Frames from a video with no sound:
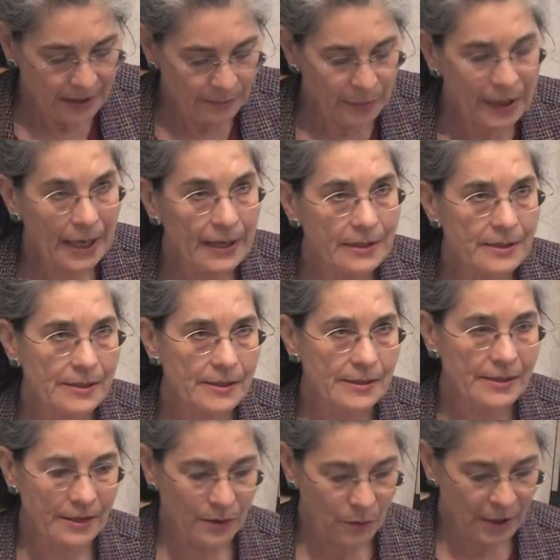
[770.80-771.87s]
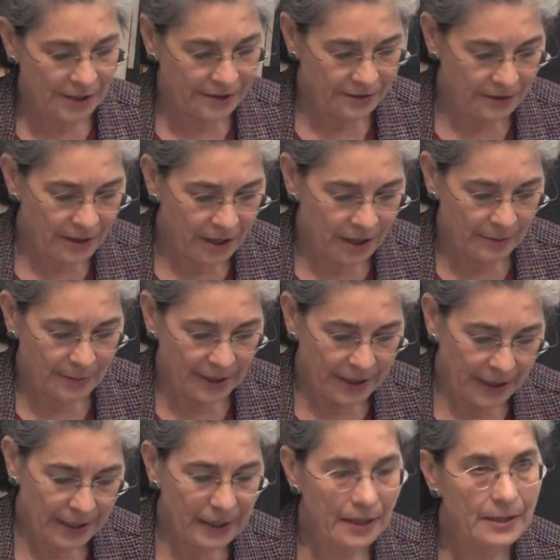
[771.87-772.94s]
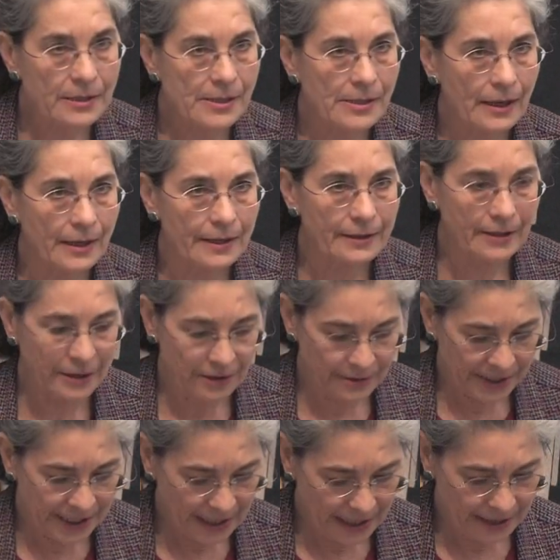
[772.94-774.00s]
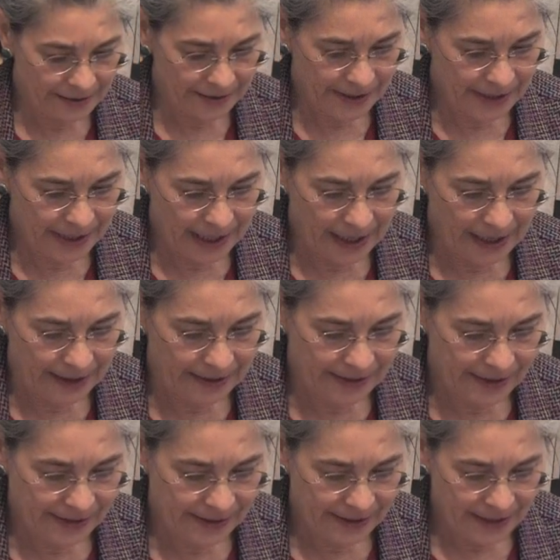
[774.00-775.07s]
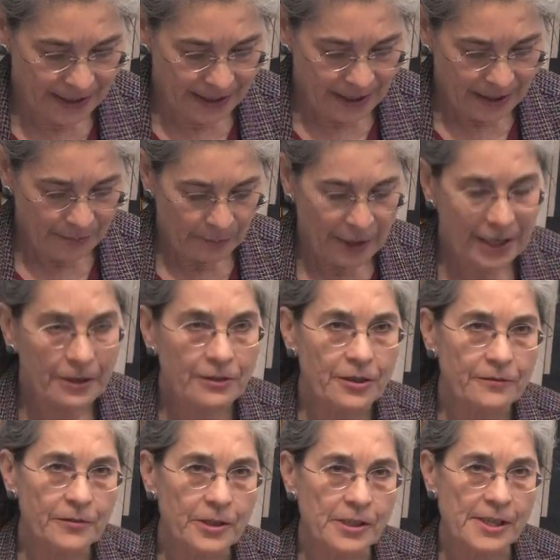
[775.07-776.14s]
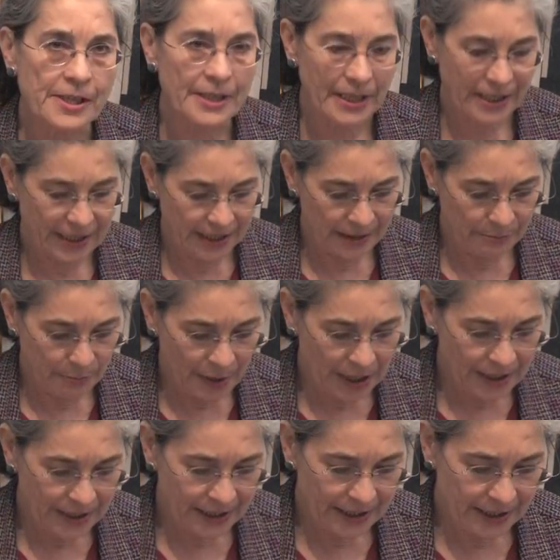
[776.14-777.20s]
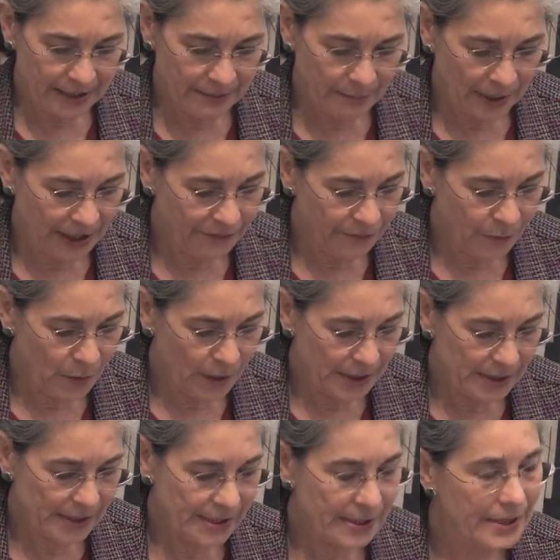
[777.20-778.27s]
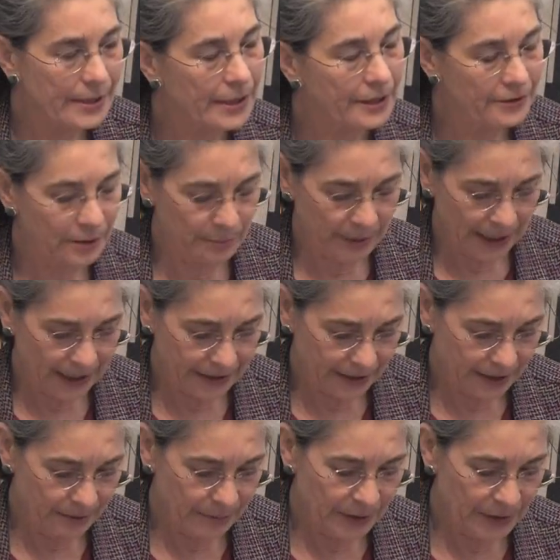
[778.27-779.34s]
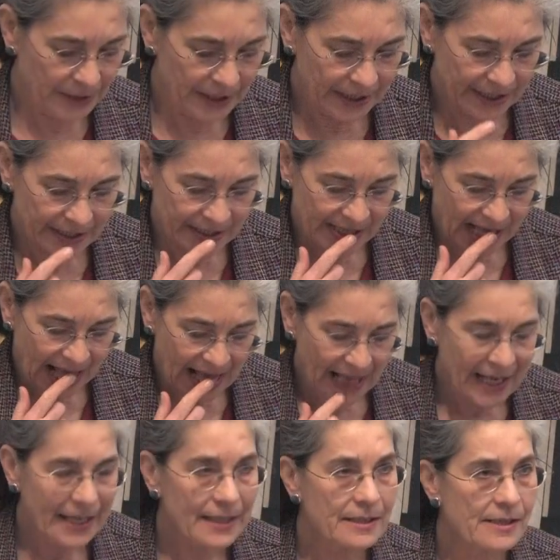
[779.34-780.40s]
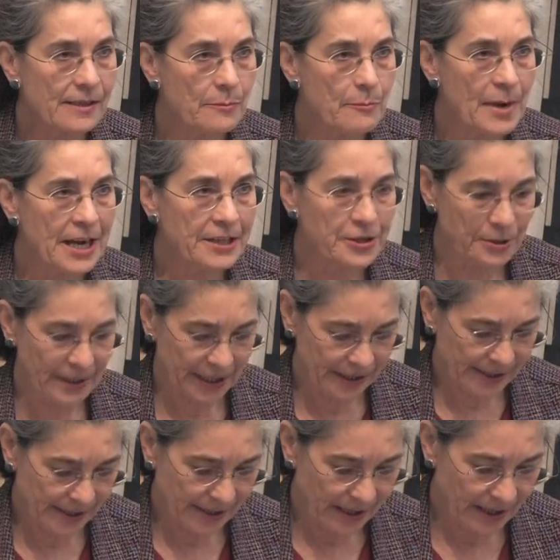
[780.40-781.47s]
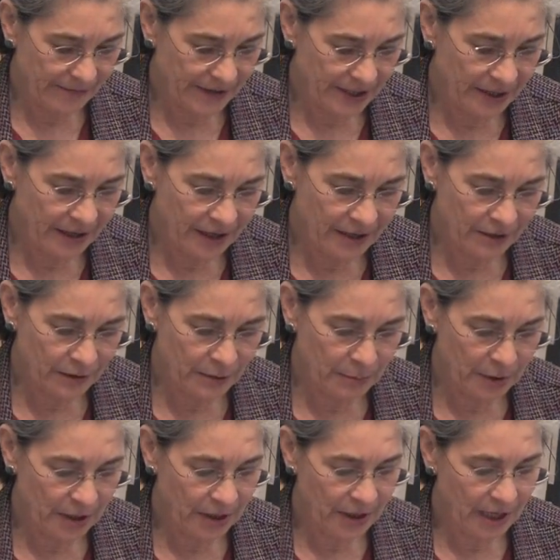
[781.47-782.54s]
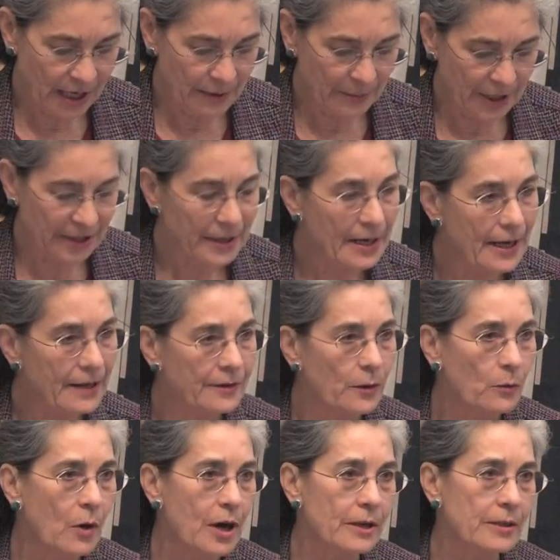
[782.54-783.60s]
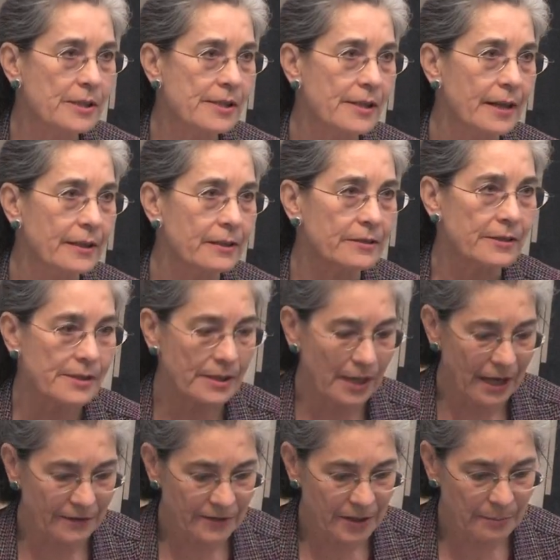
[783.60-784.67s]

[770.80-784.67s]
Plants sequester carbon dioxide, a greenhouse gas. Biodiversity, embodied by forests and other plant communities, is the matrix of a tolerable climate and the water cycles life